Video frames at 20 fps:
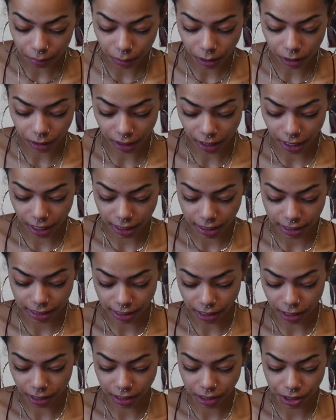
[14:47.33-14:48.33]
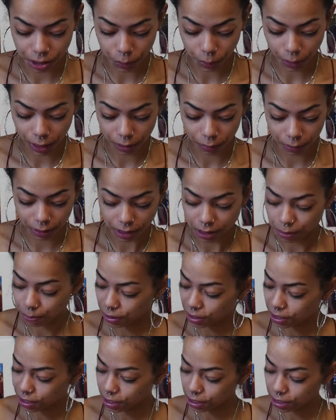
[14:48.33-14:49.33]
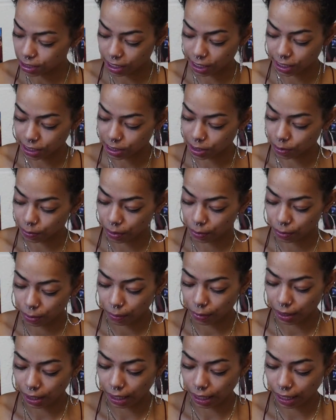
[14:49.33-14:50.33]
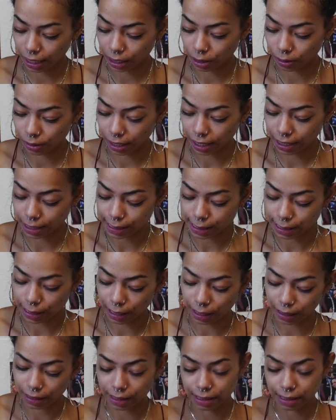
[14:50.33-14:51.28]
Your legs are intertwined with this person's legs, so people might like your legs a lot.